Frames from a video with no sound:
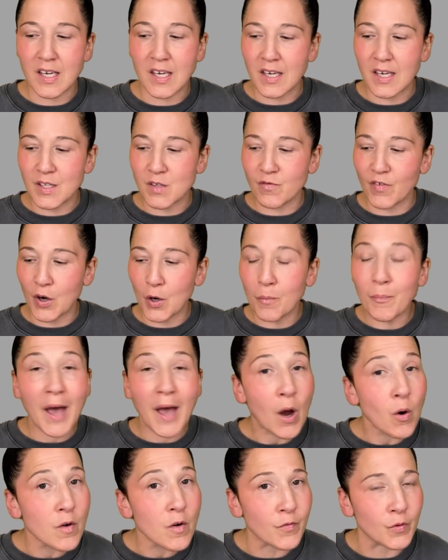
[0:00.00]
He's very
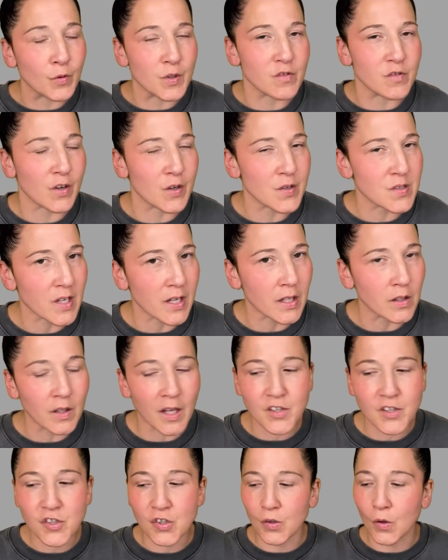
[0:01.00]
powerful, he's very
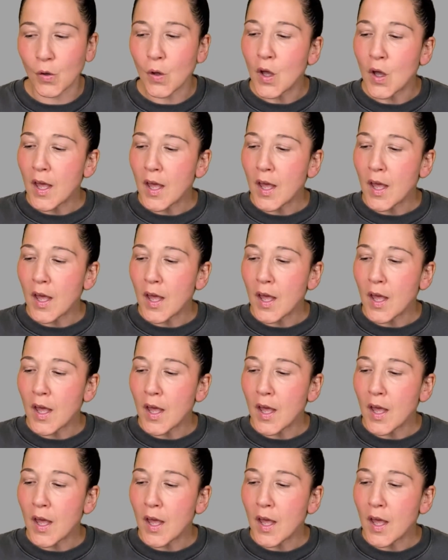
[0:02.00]
psychological.